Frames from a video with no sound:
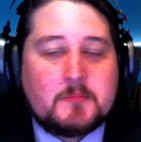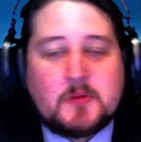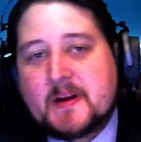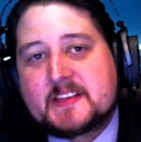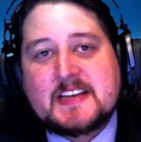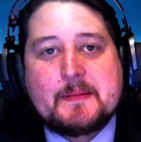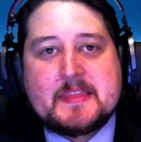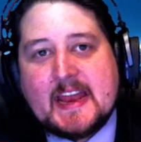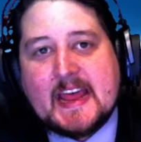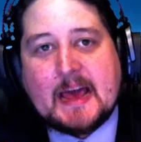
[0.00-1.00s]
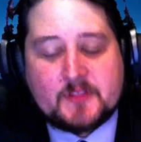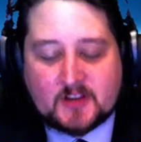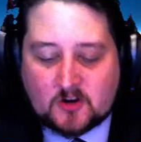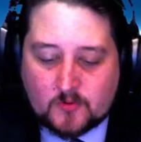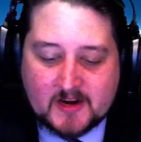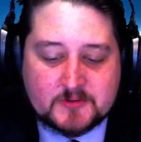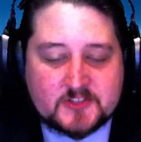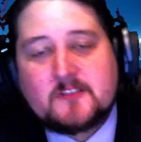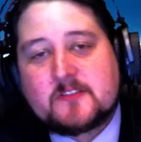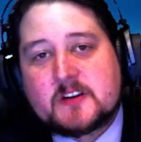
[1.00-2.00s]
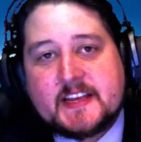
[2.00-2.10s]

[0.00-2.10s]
But by the time that that happened, the career was over.